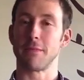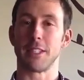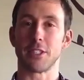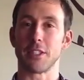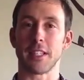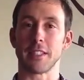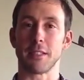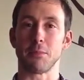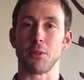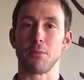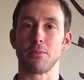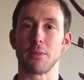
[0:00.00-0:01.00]
It's just that
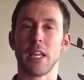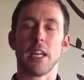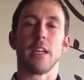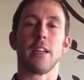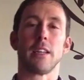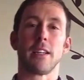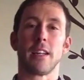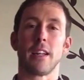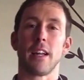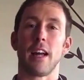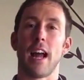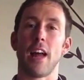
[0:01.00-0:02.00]
simple.
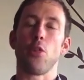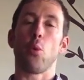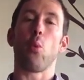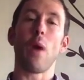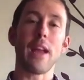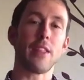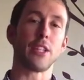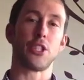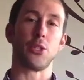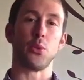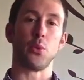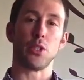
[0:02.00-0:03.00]
And the way that
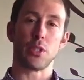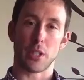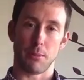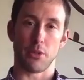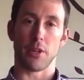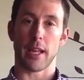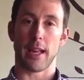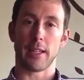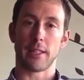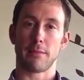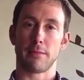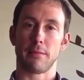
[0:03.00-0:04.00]
you communicate it
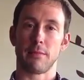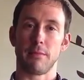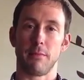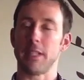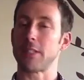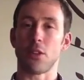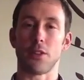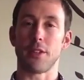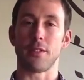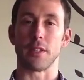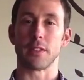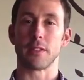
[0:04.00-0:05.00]
makes all the
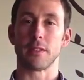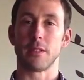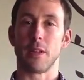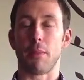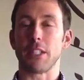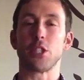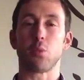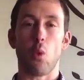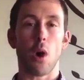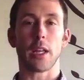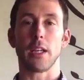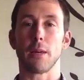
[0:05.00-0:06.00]
difference. By just
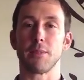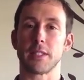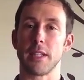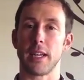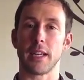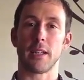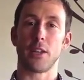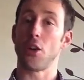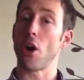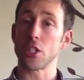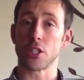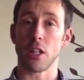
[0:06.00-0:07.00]
walking up and saying
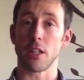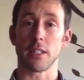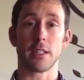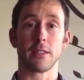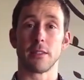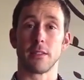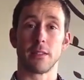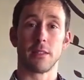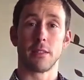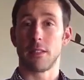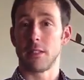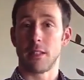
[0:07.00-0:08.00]
nonchalantly,
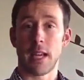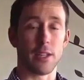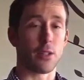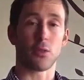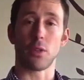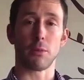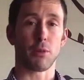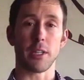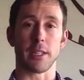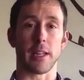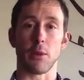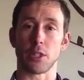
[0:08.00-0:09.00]
hey, you look really pretty
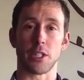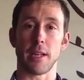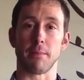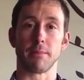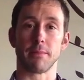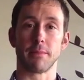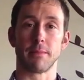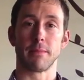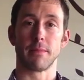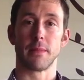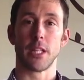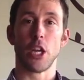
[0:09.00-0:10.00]
today. What's your name?
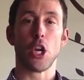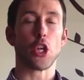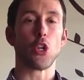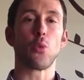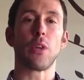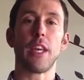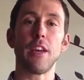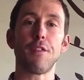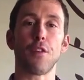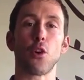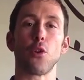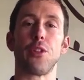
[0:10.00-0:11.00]
You give
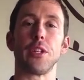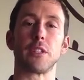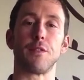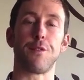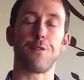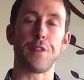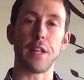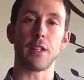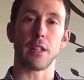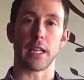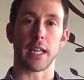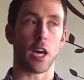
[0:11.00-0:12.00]
her this
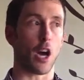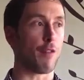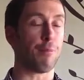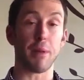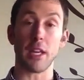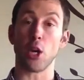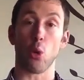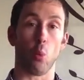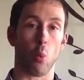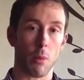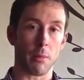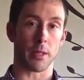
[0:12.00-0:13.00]
feeling of being
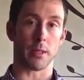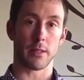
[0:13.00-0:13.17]
a woman